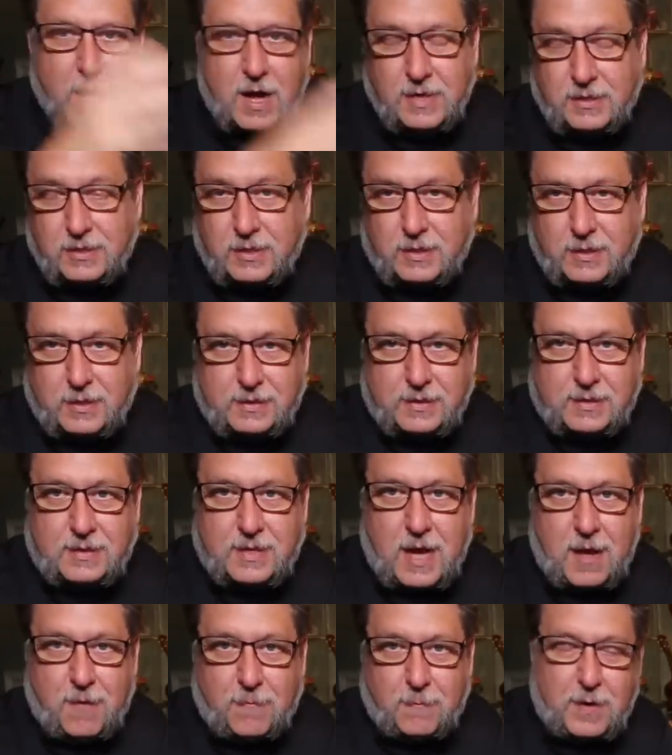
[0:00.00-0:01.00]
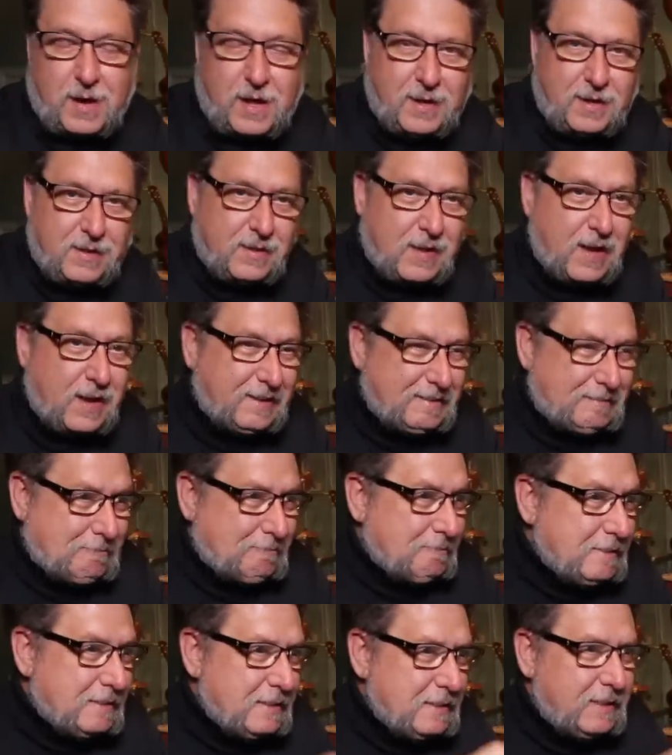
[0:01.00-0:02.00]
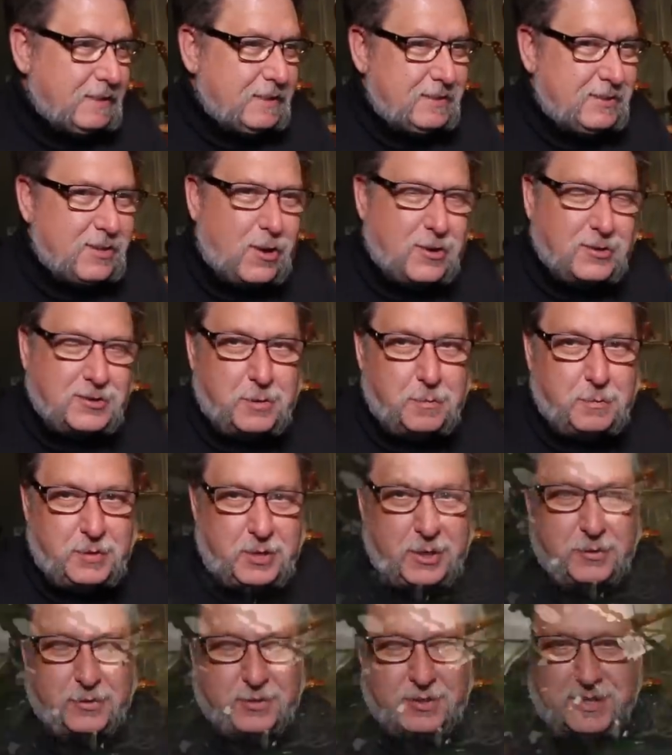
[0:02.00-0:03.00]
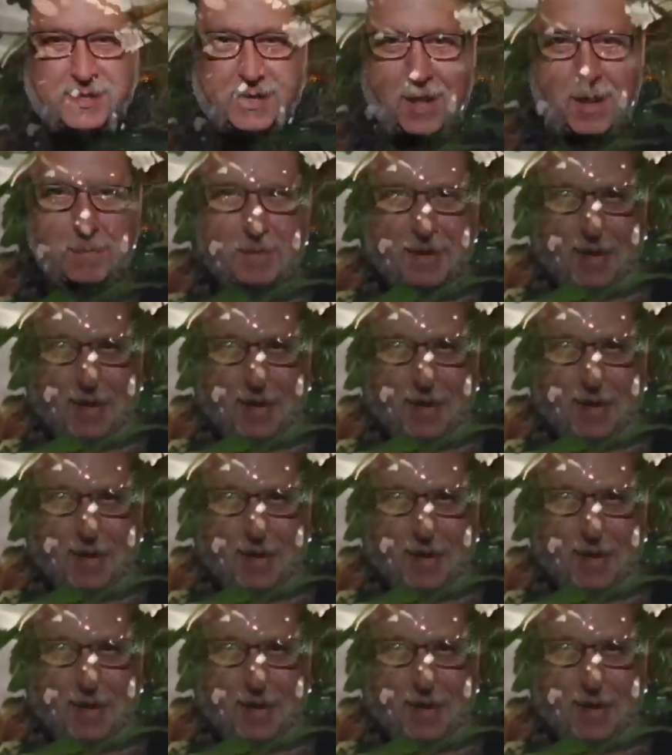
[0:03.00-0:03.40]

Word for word: kinds of good stuff. But I, I saw some buce that caught